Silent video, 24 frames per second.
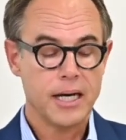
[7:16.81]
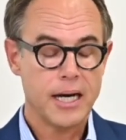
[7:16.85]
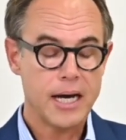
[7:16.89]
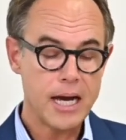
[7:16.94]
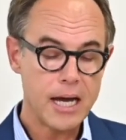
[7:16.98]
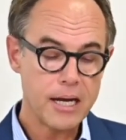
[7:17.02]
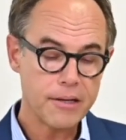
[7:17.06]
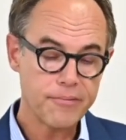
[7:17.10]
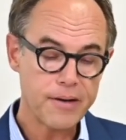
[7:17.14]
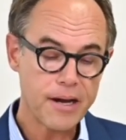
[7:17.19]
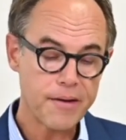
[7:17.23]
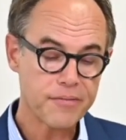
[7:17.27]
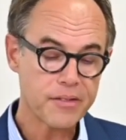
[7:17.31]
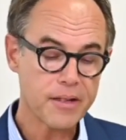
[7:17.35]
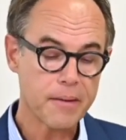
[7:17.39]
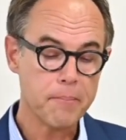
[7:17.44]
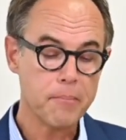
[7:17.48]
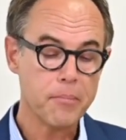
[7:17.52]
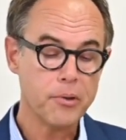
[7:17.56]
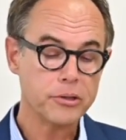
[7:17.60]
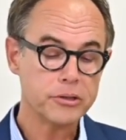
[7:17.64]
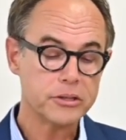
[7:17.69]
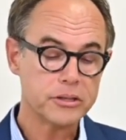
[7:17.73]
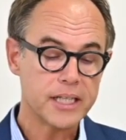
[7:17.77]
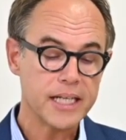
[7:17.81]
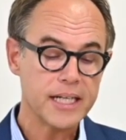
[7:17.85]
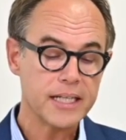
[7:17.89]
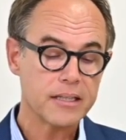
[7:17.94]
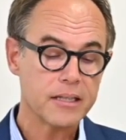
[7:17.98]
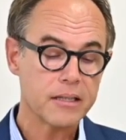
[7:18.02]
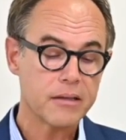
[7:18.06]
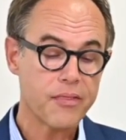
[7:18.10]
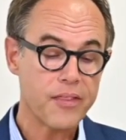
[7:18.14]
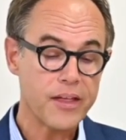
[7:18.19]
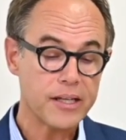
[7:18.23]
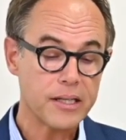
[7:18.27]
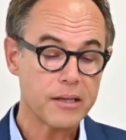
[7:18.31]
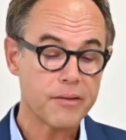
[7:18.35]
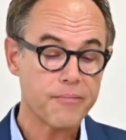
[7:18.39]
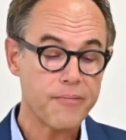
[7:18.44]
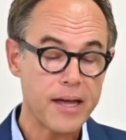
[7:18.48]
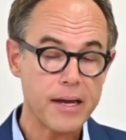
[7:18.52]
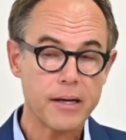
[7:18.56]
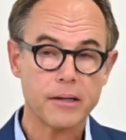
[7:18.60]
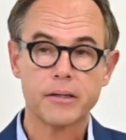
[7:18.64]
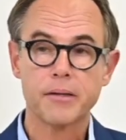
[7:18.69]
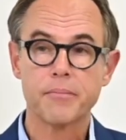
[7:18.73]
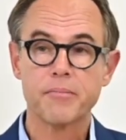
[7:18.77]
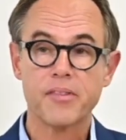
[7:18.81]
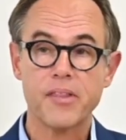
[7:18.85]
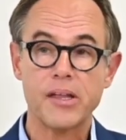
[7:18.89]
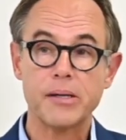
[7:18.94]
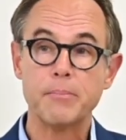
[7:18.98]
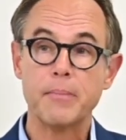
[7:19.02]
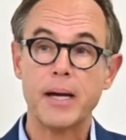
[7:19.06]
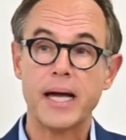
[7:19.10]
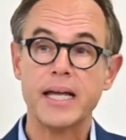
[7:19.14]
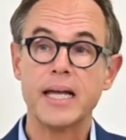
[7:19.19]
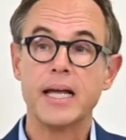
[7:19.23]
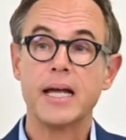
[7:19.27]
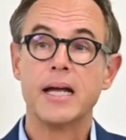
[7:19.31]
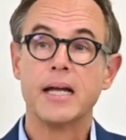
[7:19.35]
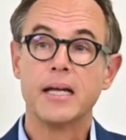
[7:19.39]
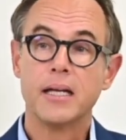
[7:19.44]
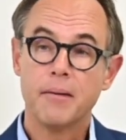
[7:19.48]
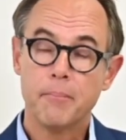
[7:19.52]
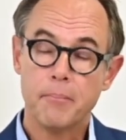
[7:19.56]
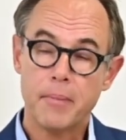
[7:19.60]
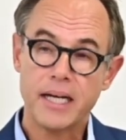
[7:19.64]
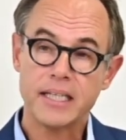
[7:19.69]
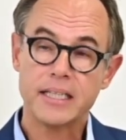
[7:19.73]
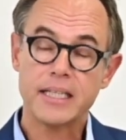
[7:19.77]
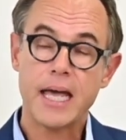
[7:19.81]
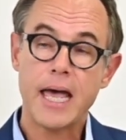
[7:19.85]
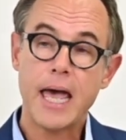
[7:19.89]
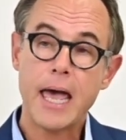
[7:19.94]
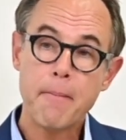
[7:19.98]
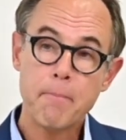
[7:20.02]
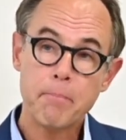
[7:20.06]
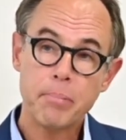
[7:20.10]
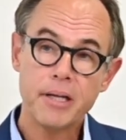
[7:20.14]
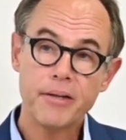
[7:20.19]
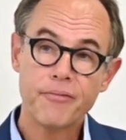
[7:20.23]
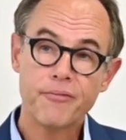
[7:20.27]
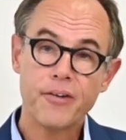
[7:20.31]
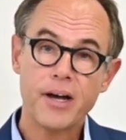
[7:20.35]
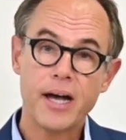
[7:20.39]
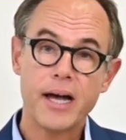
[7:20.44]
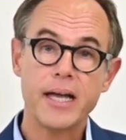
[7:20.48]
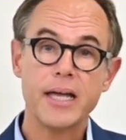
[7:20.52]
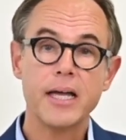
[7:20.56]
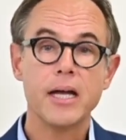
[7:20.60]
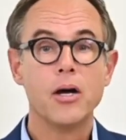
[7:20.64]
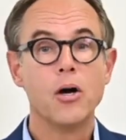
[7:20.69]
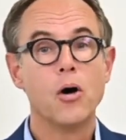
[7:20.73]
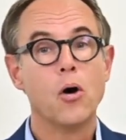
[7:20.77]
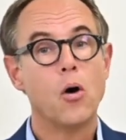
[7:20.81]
And we have some moderators, that is variables that might amplify